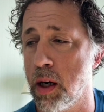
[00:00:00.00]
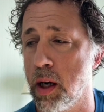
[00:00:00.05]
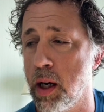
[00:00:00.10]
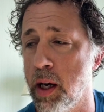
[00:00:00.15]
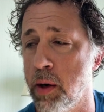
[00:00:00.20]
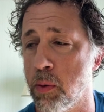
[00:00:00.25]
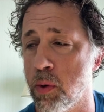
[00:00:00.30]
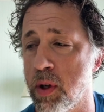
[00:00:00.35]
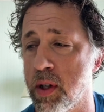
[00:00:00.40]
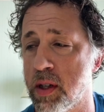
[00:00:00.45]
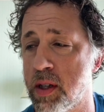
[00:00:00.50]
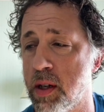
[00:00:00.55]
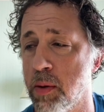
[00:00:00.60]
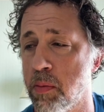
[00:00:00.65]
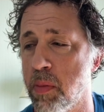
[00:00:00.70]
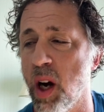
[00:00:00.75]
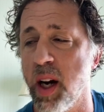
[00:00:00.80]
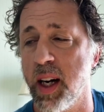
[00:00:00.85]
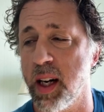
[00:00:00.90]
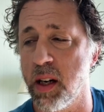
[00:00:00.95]
it was
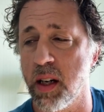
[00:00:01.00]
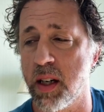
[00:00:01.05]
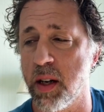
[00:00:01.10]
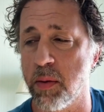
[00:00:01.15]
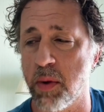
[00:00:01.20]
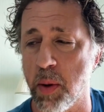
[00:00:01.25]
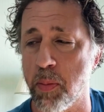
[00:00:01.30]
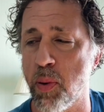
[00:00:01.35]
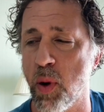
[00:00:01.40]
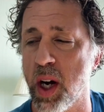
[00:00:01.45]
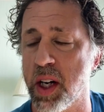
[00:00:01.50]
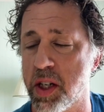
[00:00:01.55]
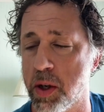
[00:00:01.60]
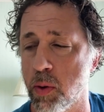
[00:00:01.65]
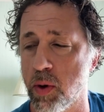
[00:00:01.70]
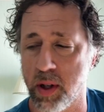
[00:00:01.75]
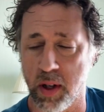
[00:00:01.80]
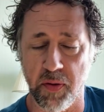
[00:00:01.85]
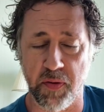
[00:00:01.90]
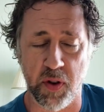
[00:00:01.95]
the
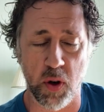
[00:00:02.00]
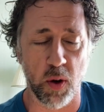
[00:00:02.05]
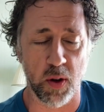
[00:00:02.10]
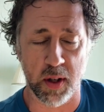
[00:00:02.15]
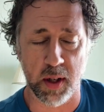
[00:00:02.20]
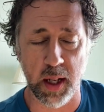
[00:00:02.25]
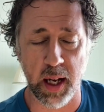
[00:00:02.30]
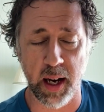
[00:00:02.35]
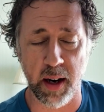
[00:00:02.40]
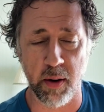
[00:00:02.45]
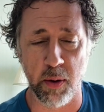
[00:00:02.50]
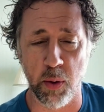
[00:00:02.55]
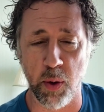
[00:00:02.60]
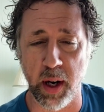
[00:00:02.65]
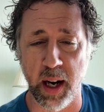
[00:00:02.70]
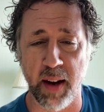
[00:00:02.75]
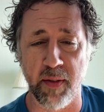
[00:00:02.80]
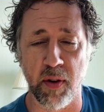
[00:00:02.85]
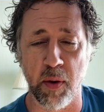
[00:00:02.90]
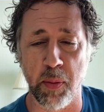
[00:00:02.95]
pressure was, of course, there and
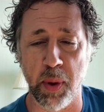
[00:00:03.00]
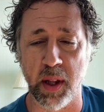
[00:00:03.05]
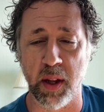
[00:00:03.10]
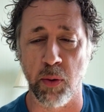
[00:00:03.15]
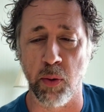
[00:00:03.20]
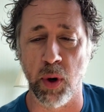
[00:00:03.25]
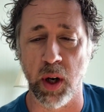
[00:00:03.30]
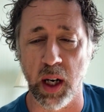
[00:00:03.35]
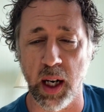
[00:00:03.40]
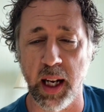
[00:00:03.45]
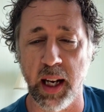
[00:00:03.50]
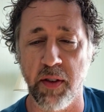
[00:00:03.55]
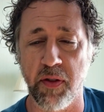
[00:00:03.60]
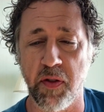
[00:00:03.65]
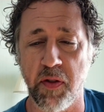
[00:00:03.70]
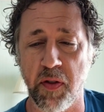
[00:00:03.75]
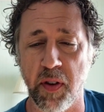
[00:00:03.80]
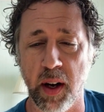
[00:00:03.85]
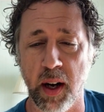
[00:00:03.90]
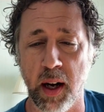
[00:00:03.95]
whatever, but the
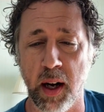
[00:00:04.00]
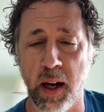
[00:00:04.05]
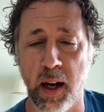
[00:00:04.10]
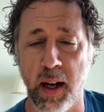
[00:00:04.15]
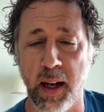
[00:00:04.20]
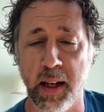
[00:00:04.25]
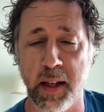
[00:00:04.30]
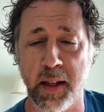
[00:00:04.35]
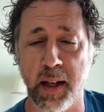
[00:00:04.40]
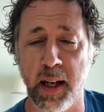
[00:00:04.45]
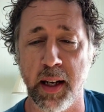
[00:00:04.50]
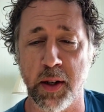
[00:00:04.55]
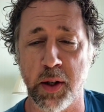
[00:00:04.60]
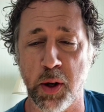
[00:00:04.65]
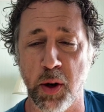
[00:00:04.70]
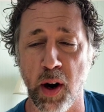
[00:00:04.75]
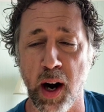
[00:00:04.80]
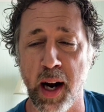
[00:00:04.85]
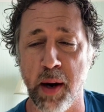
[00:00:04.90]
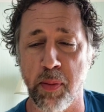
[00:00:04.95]
relief
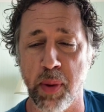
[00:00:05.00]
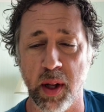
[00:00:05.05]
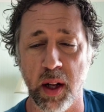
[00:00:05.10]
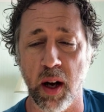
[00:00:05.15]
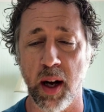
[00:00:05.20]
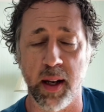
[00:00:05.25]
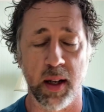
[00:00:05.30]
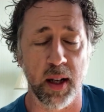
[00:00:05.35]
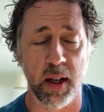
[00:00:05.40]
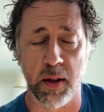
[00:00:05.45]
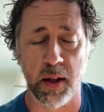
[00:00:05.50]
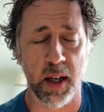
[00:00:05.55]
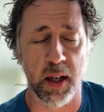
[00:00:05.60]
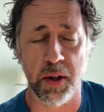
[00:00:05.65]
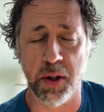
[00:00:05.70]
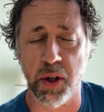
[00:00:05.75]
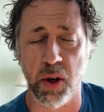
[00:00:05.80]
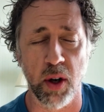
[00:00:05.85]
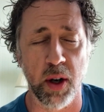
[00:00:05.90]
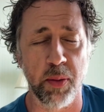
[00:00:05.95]
is great. But the
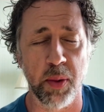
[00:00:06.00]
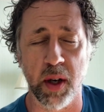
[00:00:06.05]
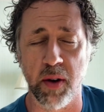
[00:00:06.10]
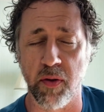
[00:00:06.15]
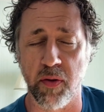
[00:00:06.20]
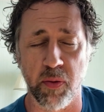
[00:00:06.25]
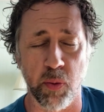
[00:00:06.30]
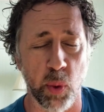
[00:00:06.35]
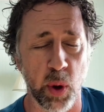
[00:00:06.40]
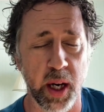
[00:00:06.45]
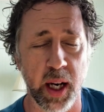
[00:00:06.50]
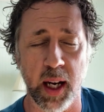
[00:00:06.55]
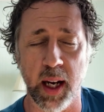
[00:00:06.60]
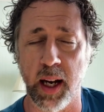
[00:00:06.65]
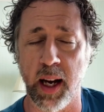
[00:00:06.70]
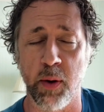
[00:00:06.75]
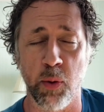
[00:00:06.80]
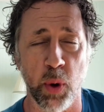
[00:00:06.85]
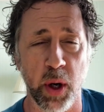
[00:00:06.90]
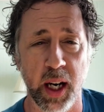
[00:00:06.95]
enjoyment of winning
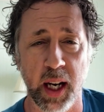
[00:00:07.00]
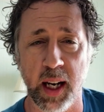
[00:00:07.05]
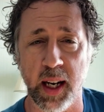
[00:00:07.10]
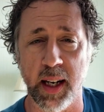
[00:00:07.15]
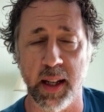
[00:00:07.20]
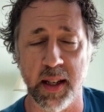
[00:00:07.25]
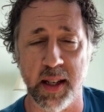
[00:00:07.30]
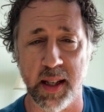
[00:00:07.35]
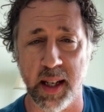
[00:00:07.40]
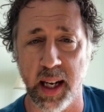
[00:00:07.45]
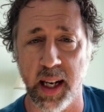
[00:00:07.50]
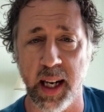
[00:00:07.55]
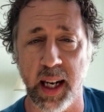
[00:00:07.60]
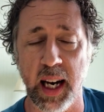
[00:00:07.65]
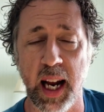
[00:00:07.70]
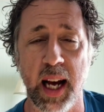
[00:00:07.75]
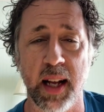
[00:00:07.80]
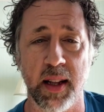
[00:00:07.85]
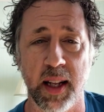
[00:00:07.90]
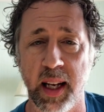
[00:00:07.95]
it, and winning it in Sydney,
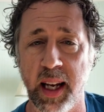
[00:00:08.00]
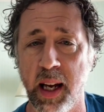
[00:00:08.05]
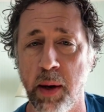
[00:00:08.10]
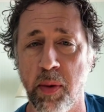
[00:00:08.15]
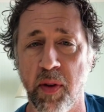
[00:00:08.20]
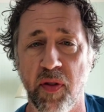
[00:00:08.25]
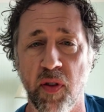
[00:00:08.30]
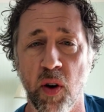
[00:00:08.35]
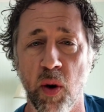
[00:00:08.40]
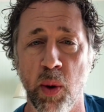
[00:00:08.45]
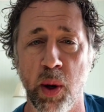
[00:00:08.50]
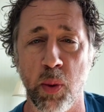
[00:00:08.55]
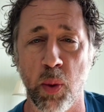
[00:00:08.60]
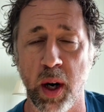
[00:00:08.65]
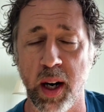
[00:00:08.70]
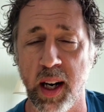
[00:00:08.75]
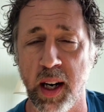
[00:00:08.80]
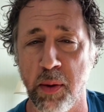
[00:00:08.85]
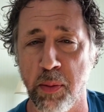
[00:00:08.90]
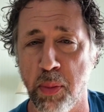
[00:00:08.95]
like the year before we'd
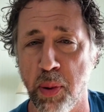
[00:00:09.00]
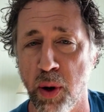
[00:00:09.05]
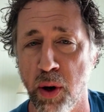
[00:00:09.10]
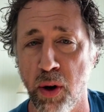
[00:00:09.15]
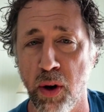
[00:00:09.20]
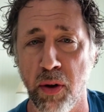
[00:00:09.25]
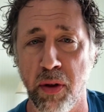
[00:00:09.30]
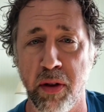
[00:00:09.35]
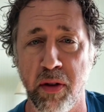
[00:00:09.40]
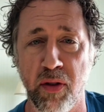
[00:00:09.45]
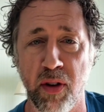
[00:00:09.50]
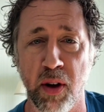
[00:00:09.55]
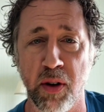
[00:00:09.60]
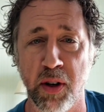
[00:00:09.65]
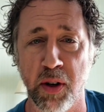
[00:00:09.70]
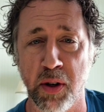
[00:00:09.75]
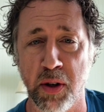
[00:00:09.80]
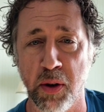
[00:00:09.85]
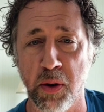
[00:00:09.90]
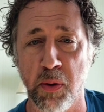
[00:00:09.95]
won it in Perth, so
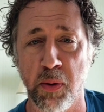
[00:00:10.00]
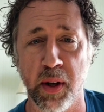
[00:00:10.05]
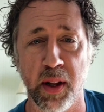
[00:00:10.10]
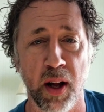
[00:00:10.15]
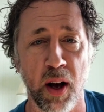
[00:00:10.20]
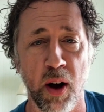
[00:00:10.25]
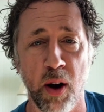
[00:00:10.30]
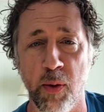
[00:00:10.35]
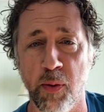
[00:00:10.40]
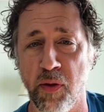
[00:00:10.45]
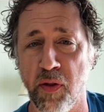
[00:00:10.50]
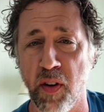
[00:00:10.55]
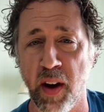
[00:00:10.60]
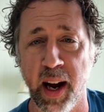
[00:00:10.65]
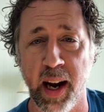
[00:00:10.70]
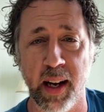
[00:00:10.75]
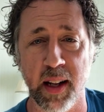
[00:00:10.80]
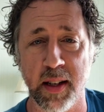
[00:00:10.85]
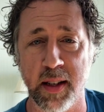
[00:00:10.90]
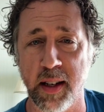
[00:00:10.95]
to do it with the home
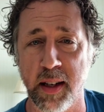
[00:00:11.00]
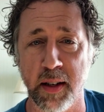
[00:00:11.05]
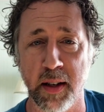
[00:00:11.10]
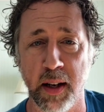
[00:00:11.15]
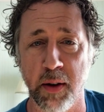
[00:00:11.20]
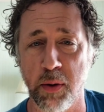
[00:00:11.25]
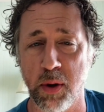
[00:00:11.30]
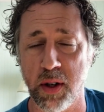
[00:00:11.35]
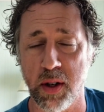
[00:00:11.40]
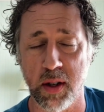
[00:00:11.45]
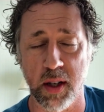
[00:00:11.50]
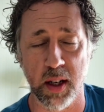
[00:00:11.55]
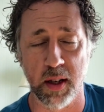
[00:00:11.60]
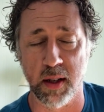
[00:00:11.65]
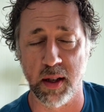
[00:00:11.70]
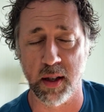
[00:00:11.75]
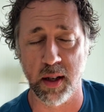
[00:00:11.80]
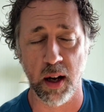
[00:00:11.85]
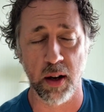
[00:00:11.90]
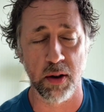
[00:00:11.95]
fans, it was
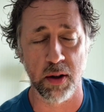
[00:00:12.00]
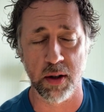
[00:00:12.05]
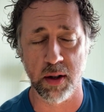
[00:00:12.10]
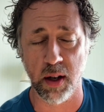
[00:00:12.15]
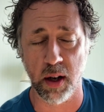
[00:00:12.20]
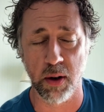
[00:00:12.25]
just so